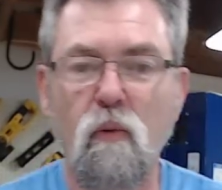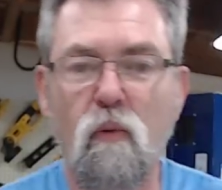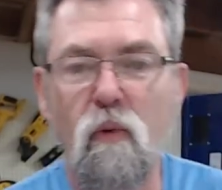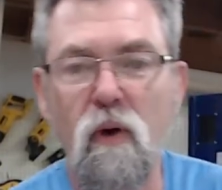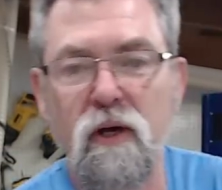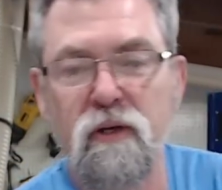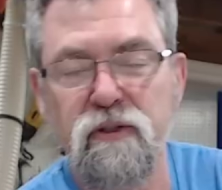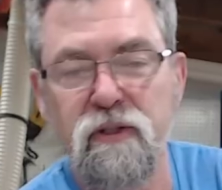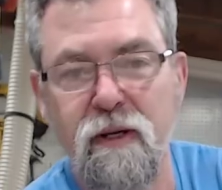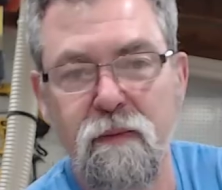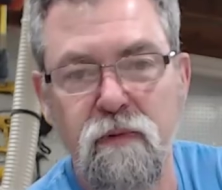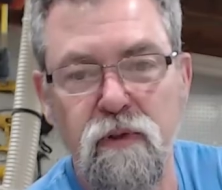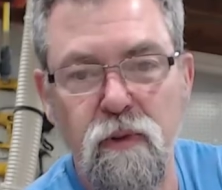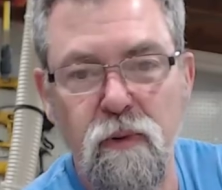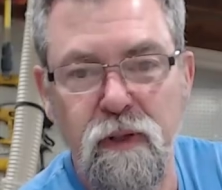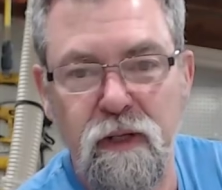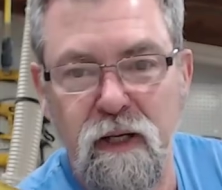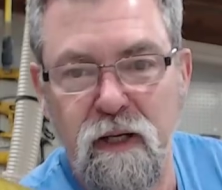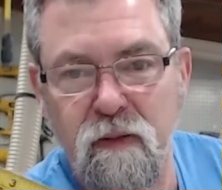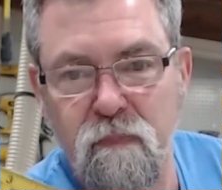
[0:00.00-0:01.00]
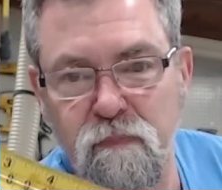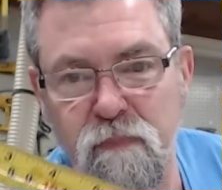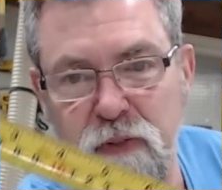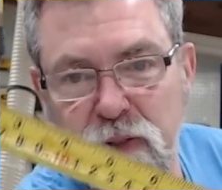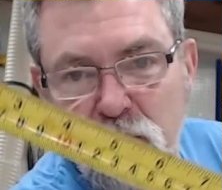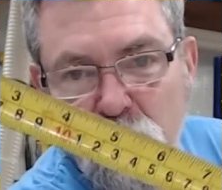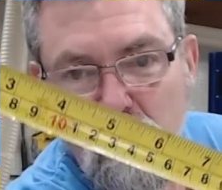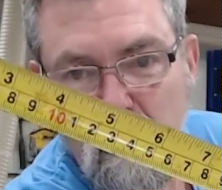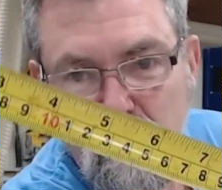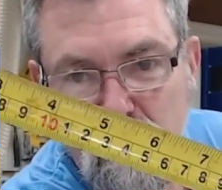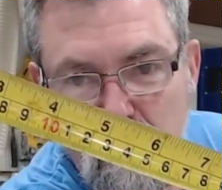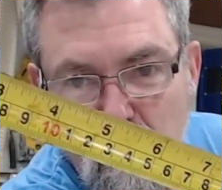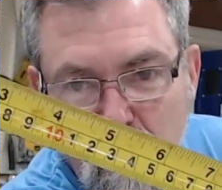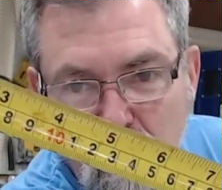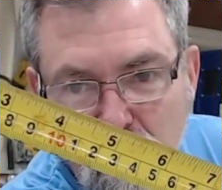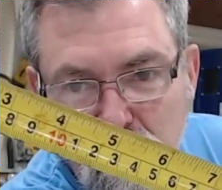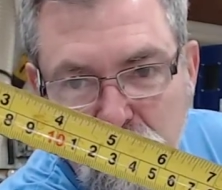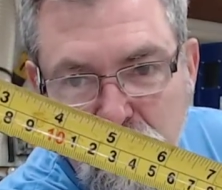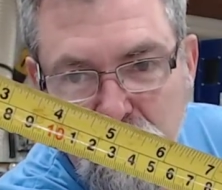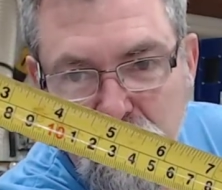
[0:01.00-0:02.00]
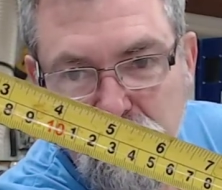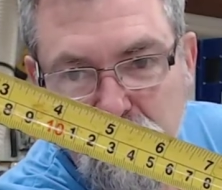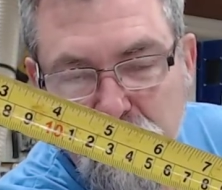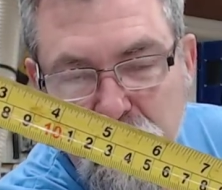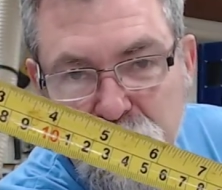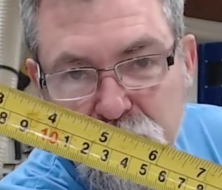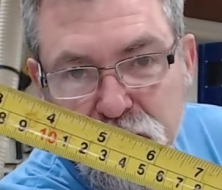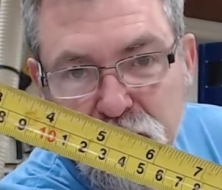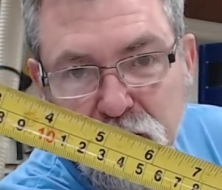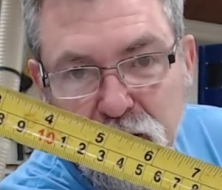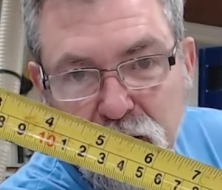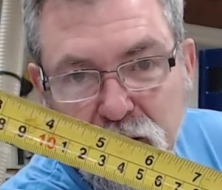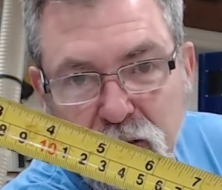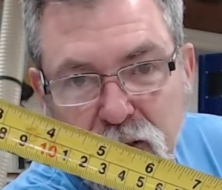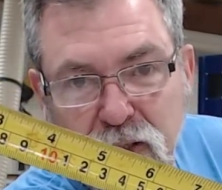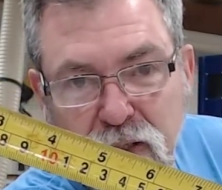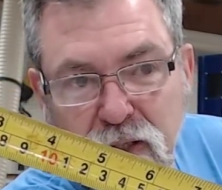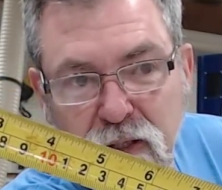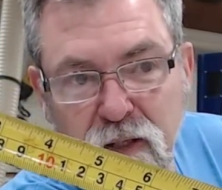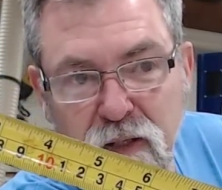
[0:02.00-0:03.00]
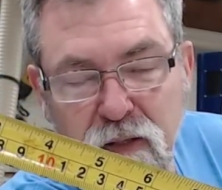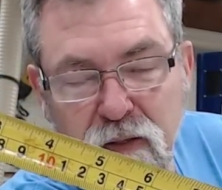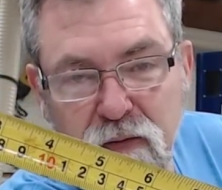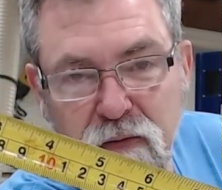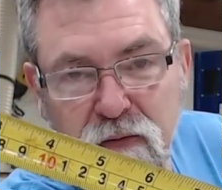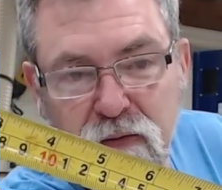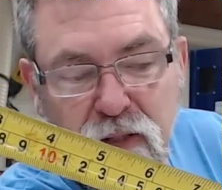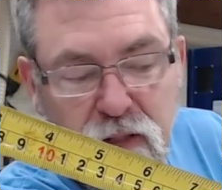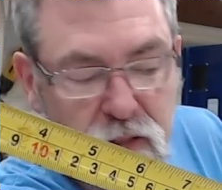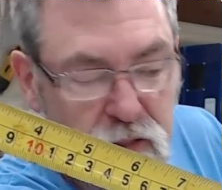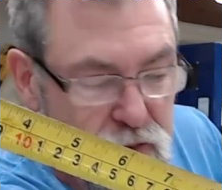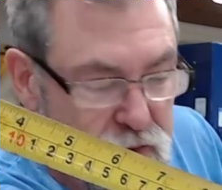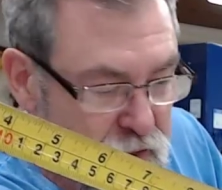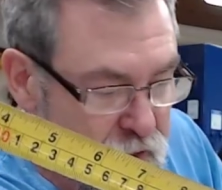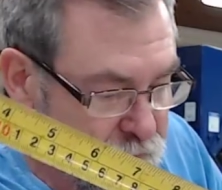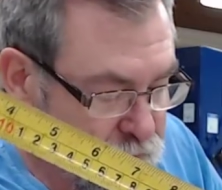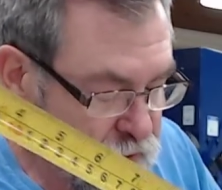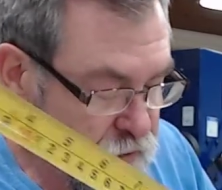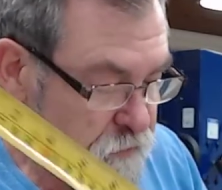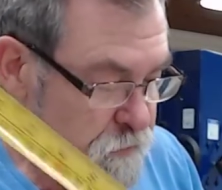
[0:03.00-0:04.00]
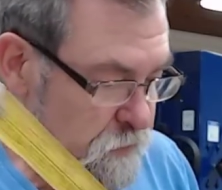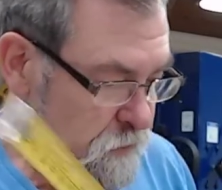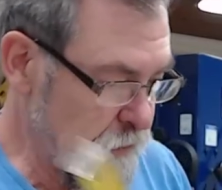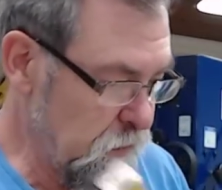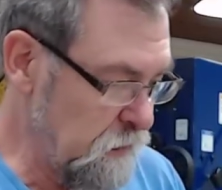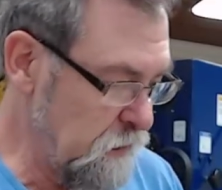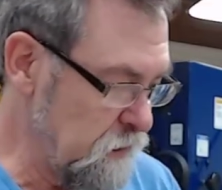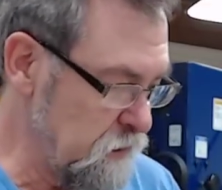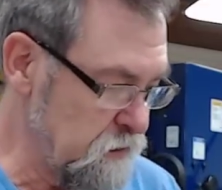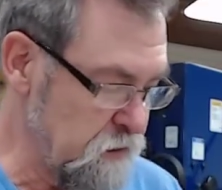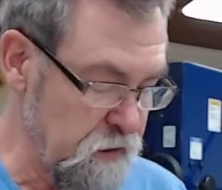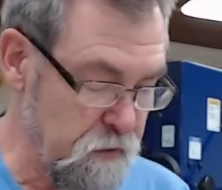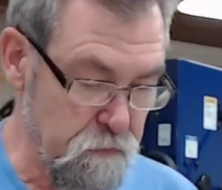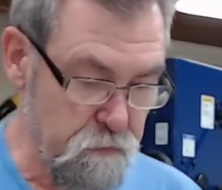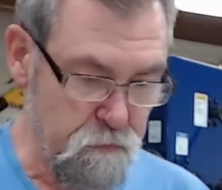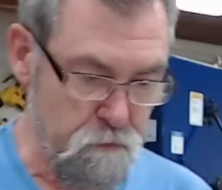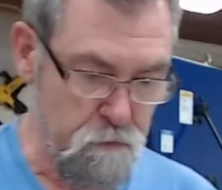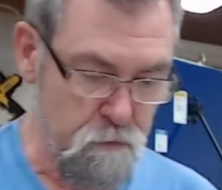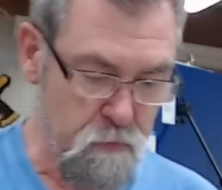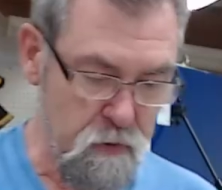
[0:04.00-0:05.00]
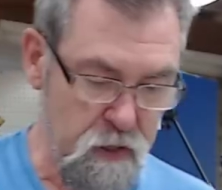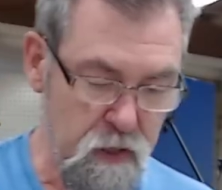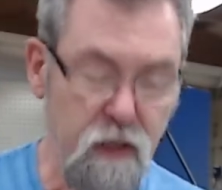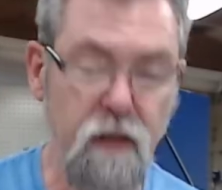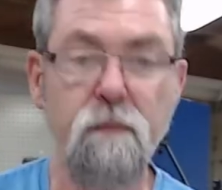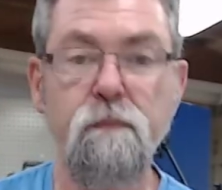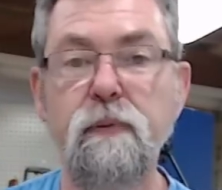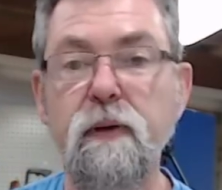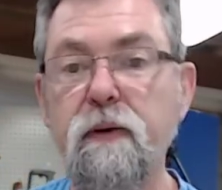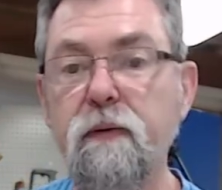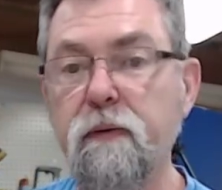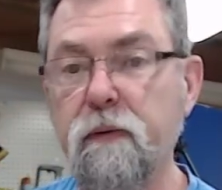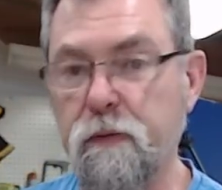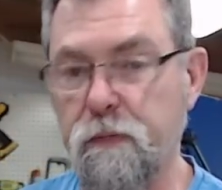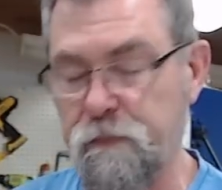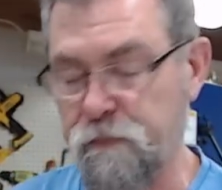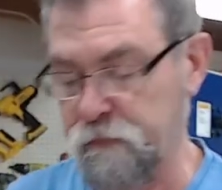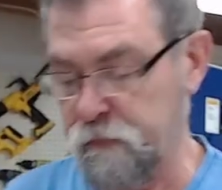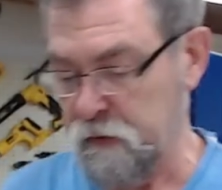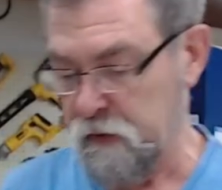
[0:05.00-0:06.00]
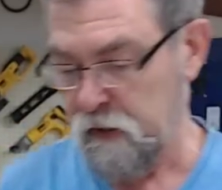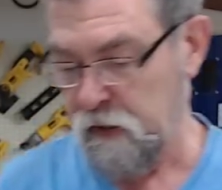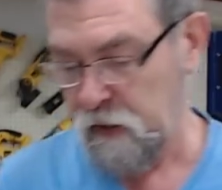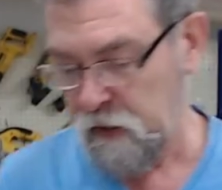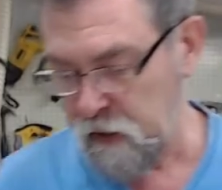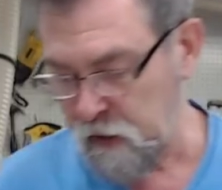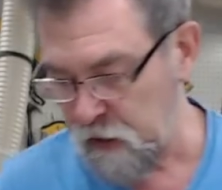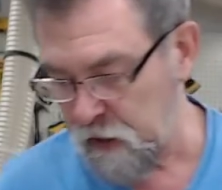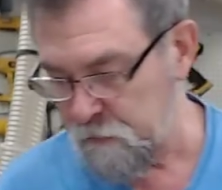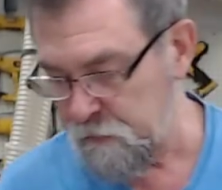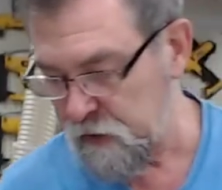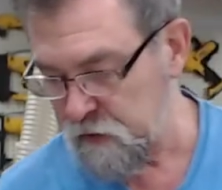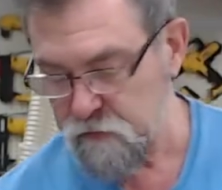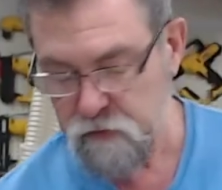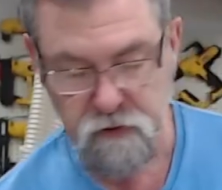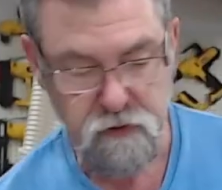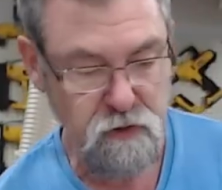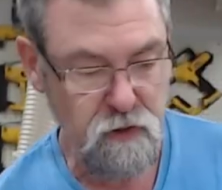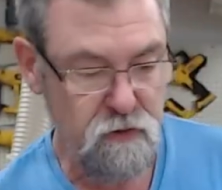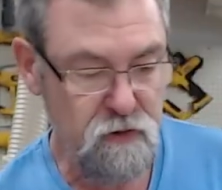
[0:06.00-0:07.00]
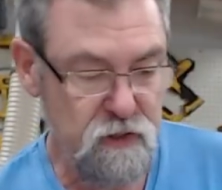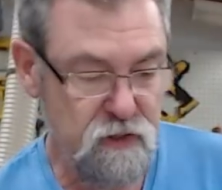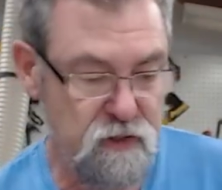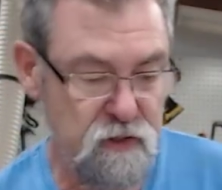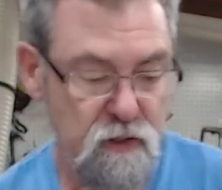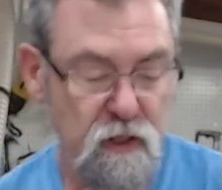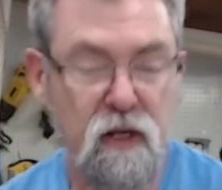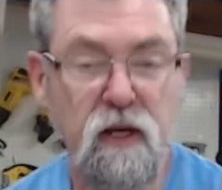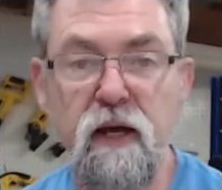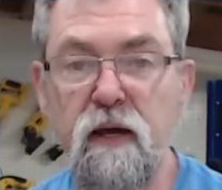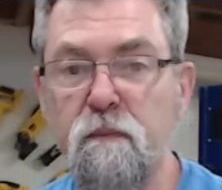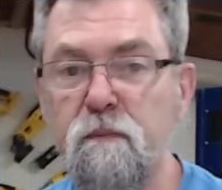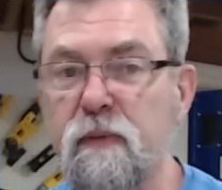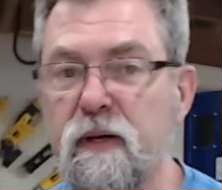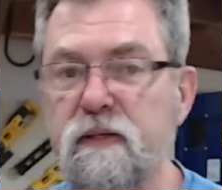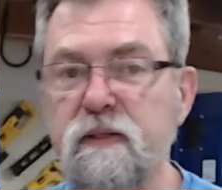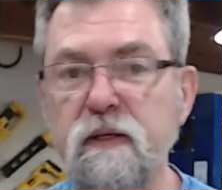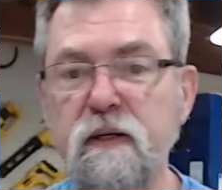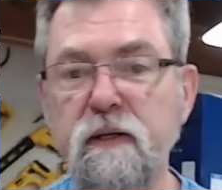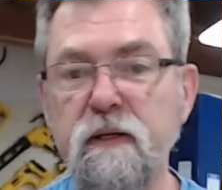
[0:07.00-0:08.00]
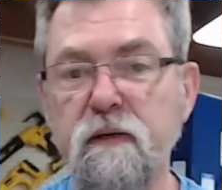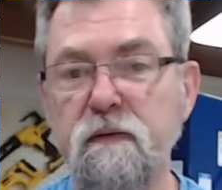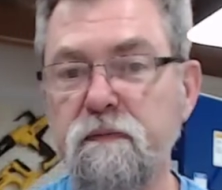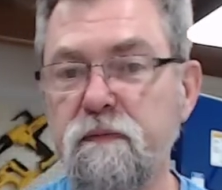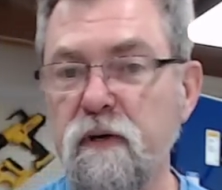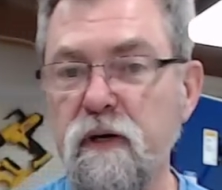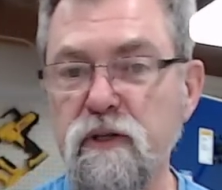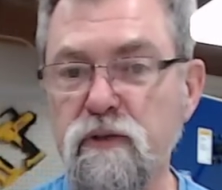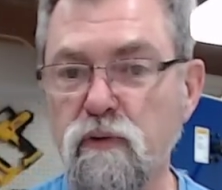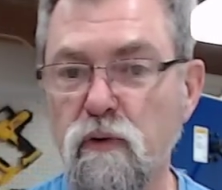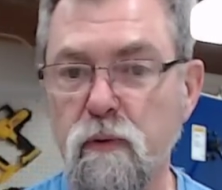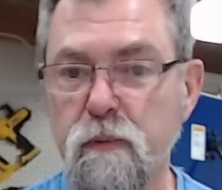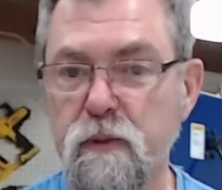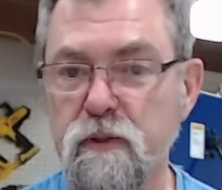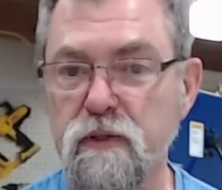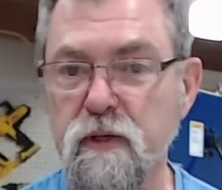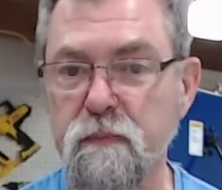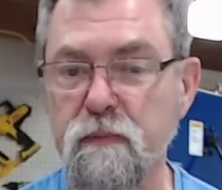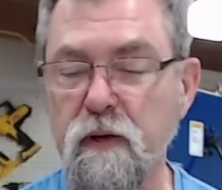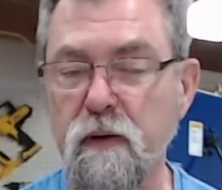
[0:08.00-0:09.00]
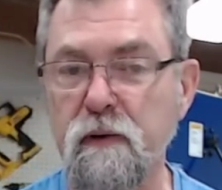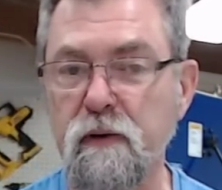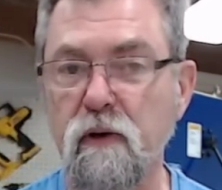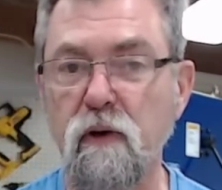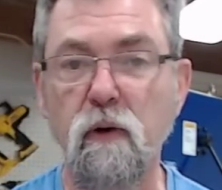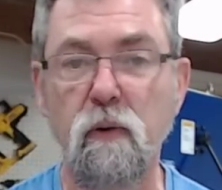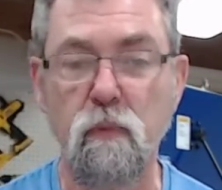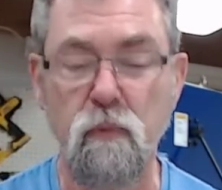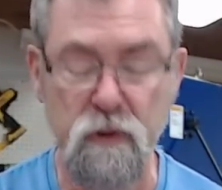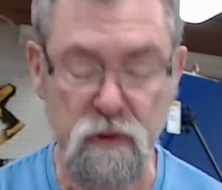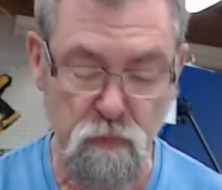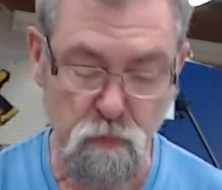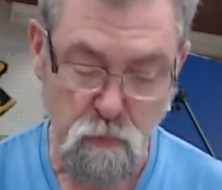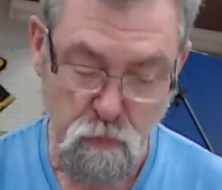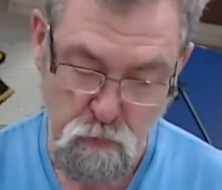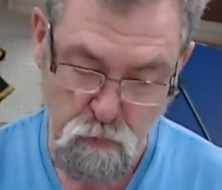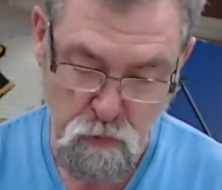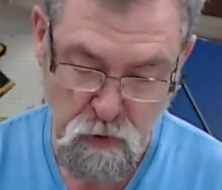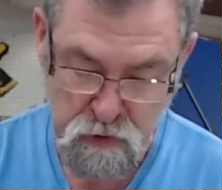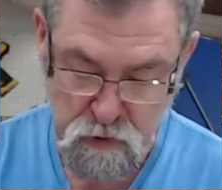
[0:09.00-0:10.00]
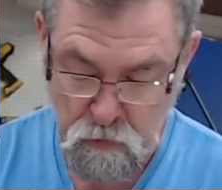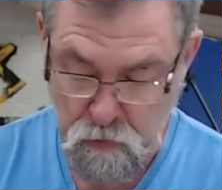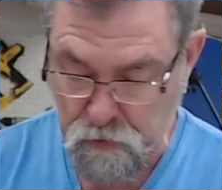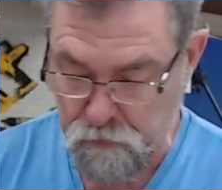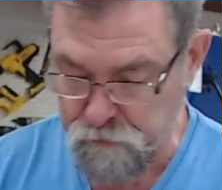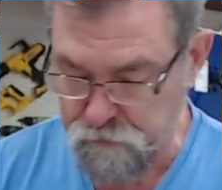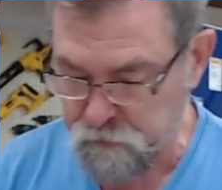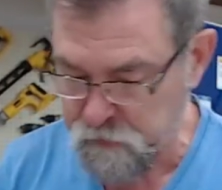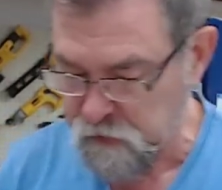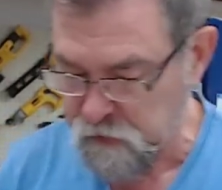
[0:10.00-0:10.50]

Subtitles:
whilst I'm doing it, because all of the information that is given to me is in imperial and I'm metric. So this basically converts for me as I'm going along, which works well.